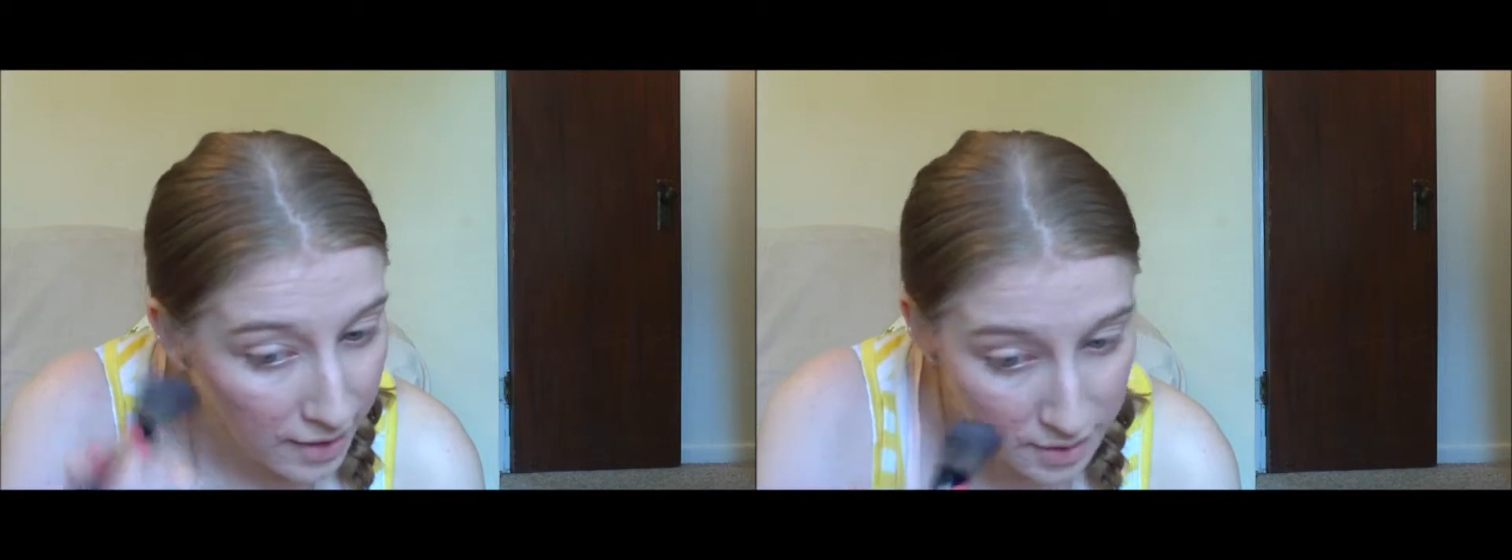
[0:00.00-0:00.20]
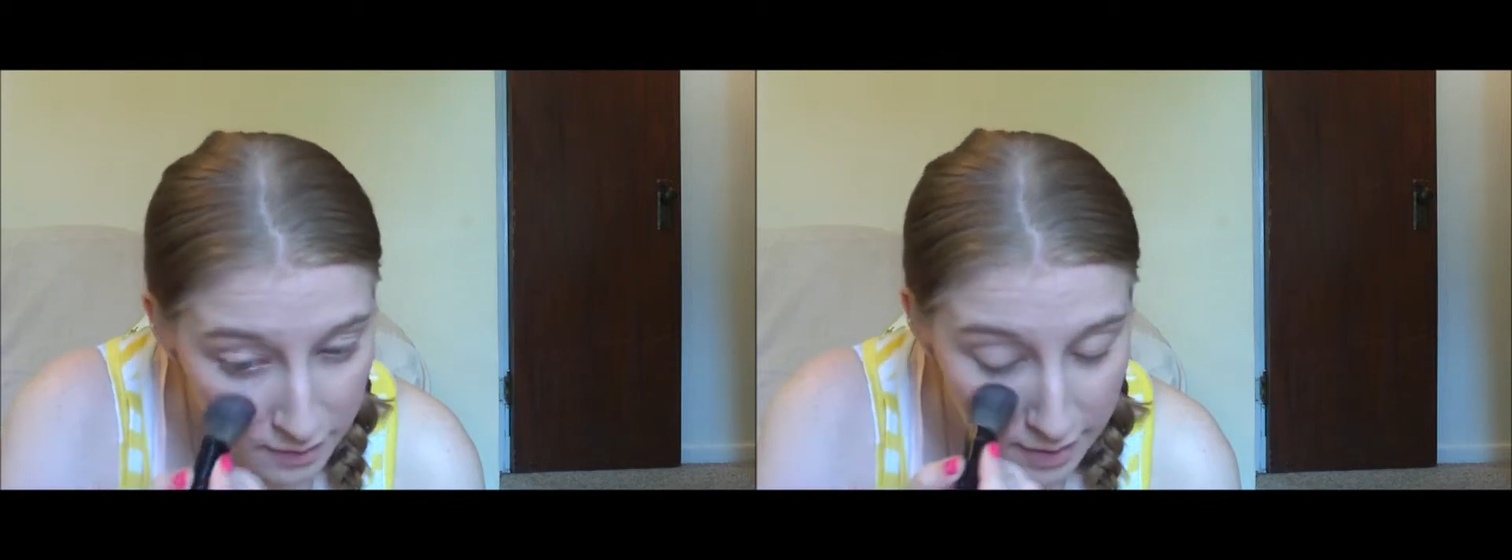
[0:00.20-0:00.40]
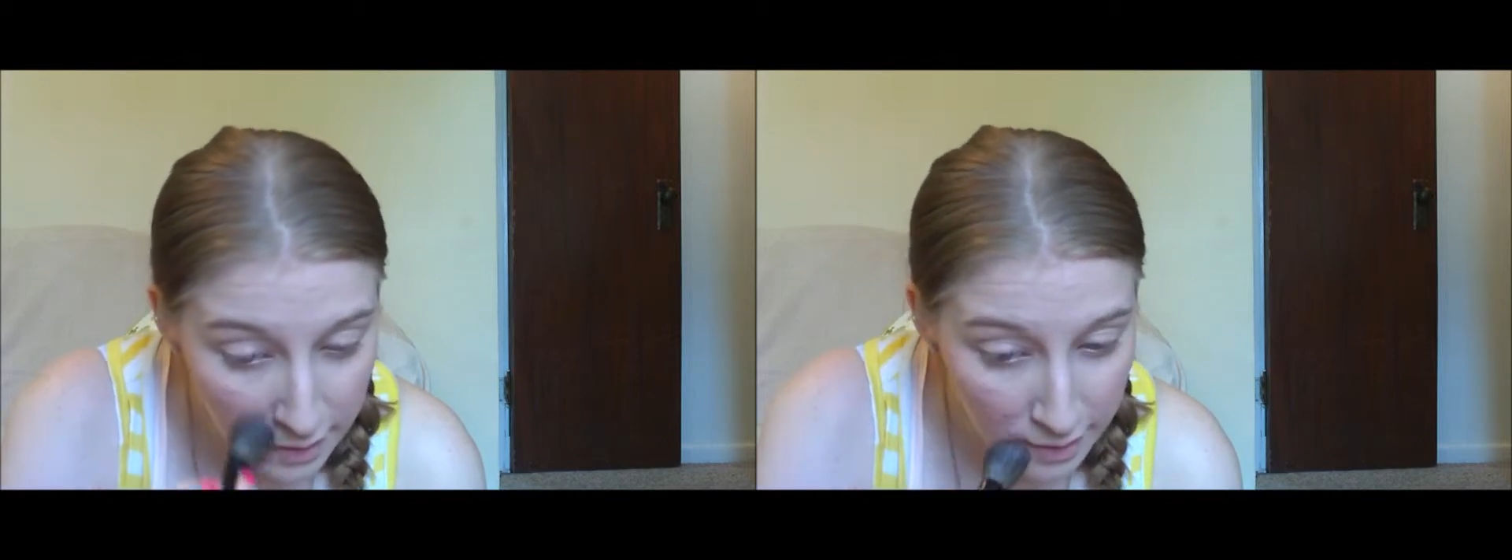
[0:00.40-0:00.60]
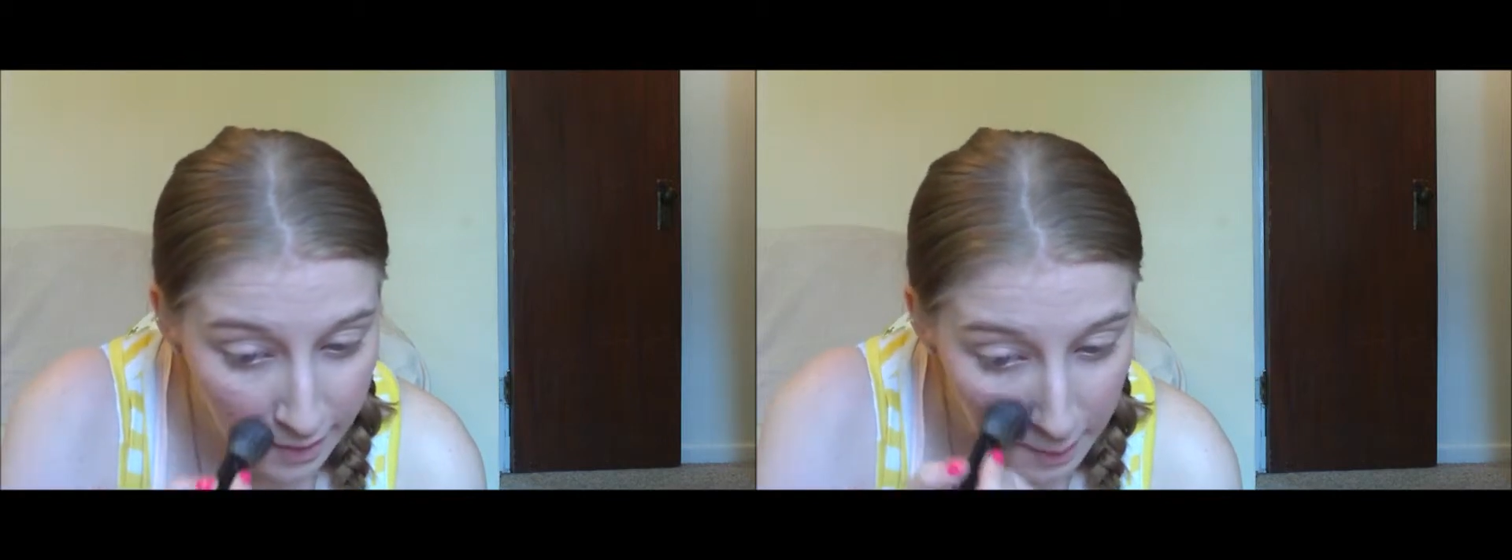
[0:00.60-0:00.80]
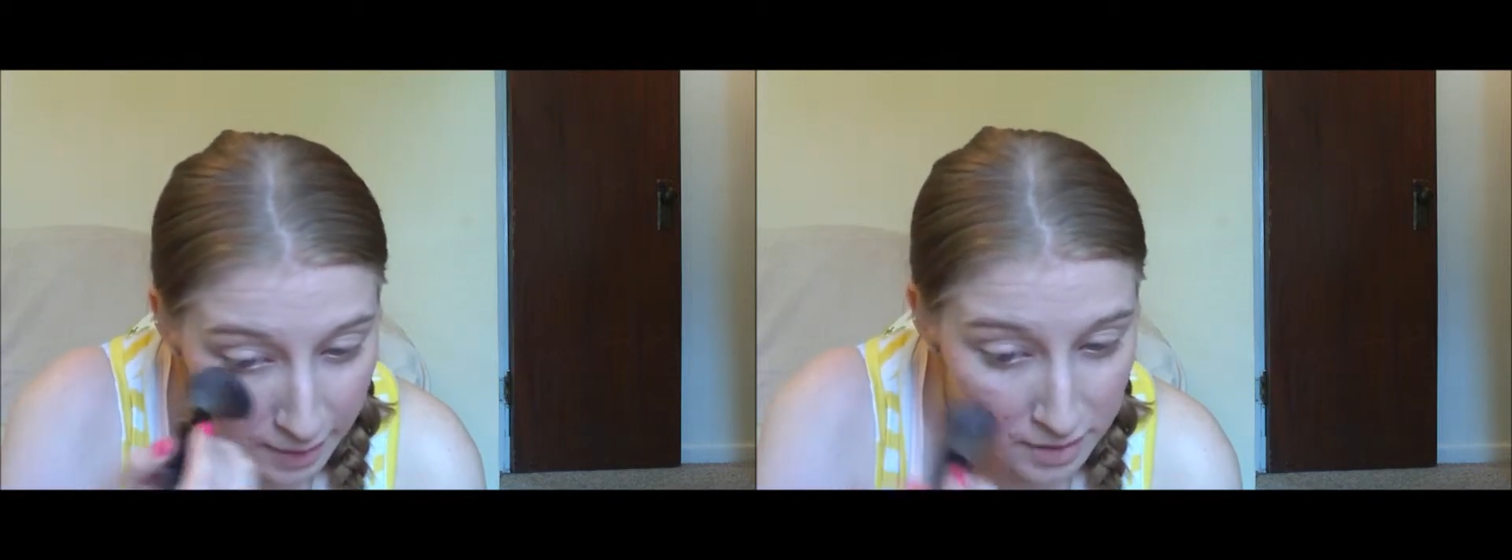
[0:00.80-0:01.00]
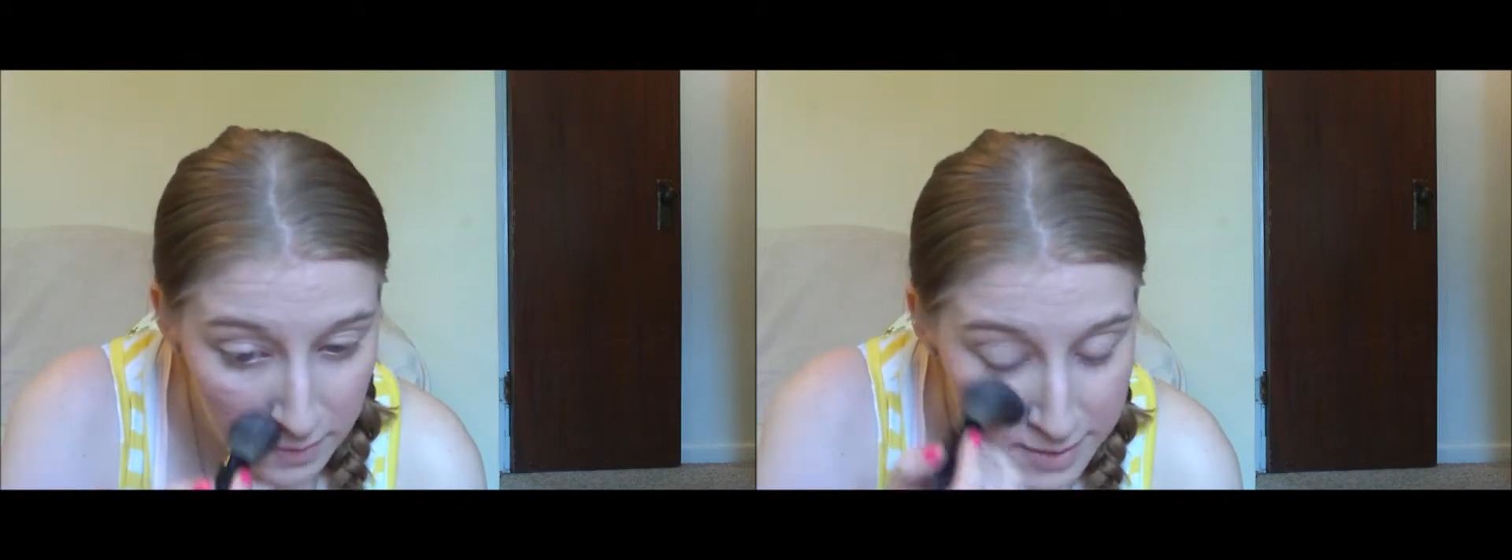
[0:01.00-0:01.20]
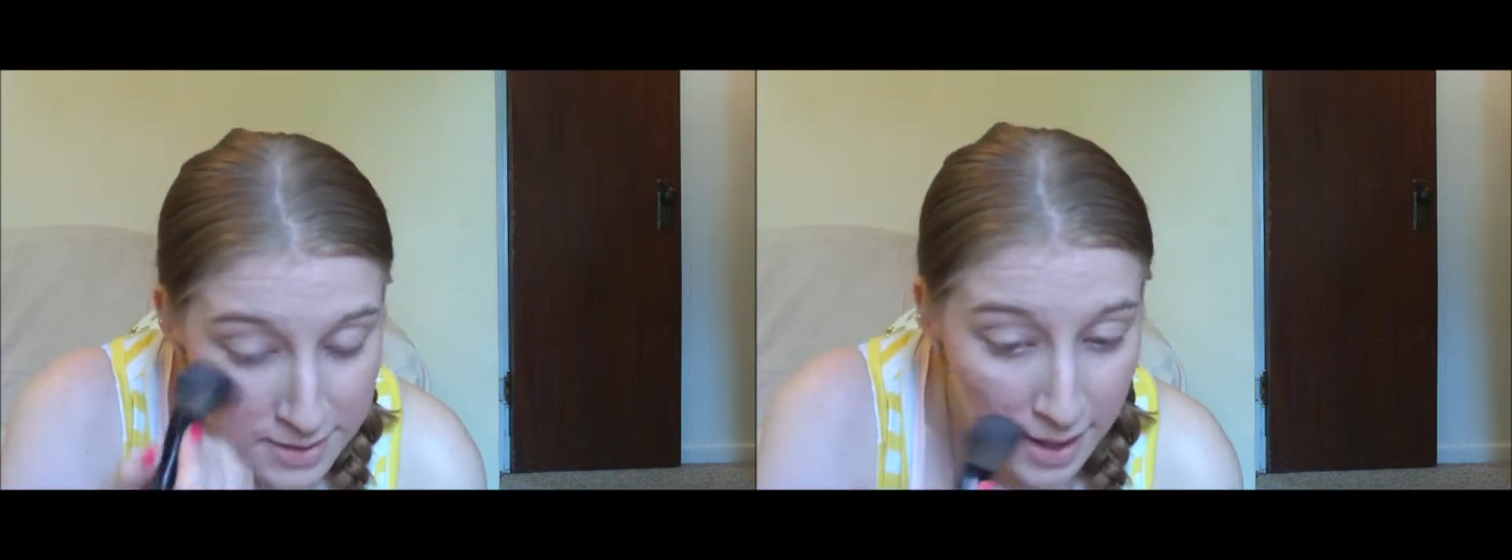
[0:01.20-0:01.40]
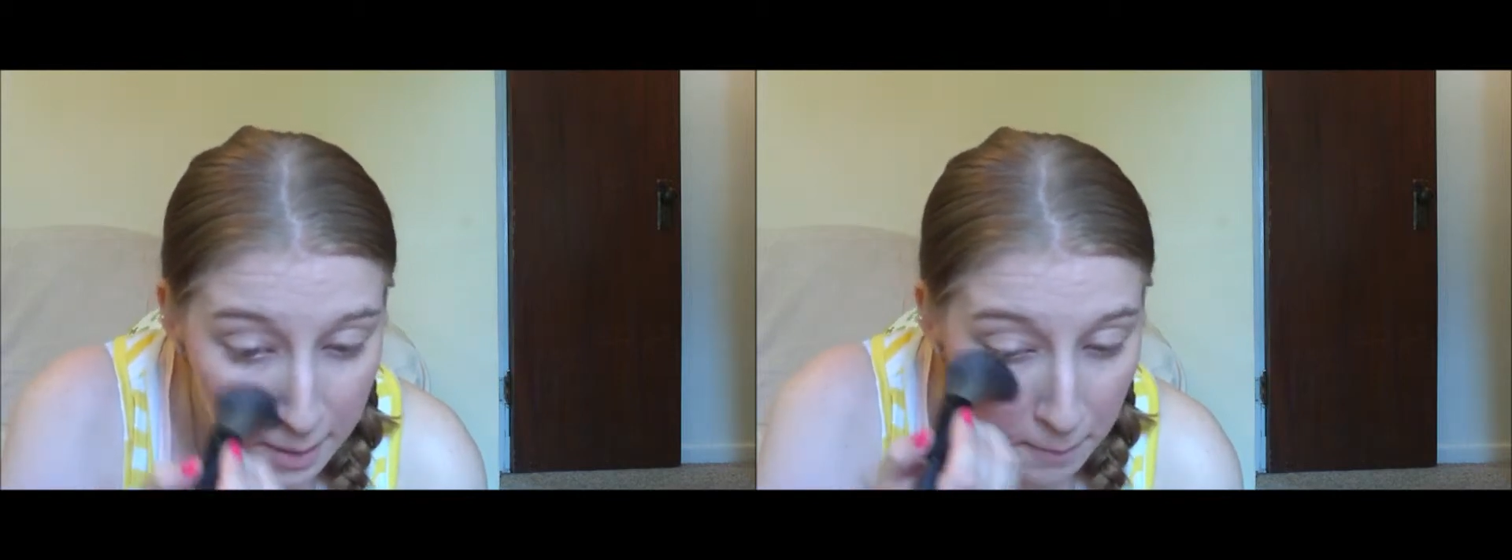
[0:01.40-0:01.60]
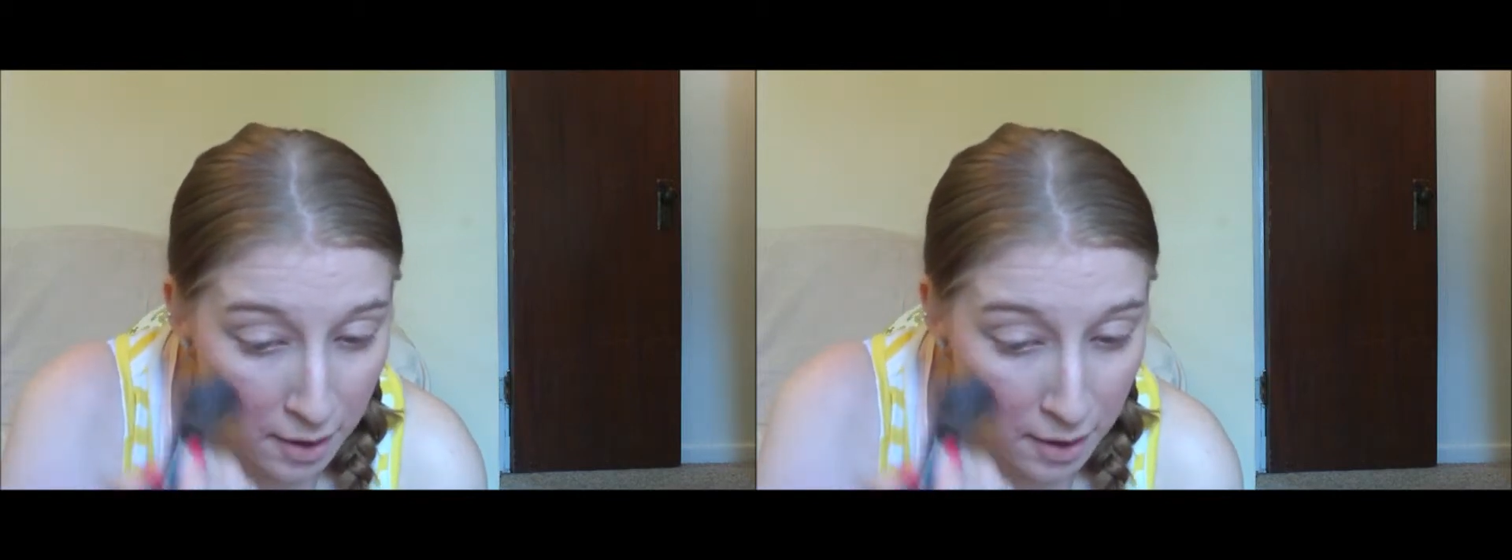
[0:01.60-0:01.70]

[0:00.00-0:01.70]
do here, and I do the same